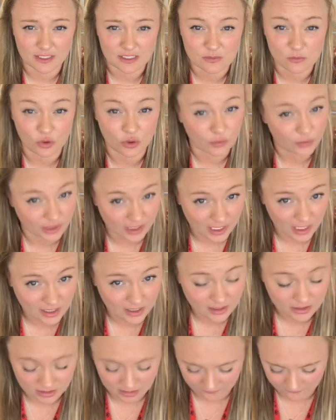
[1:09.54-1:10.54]
that's more
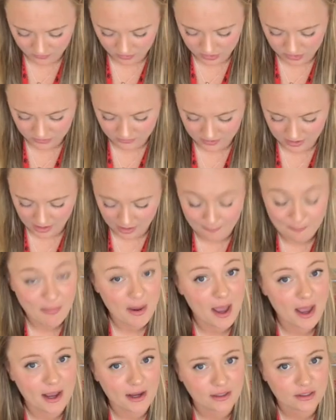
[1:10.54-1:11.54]
organic. If you're doing a
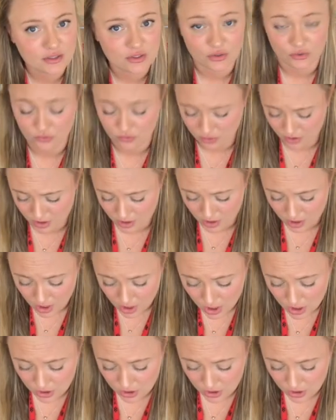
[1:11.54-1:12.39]
box or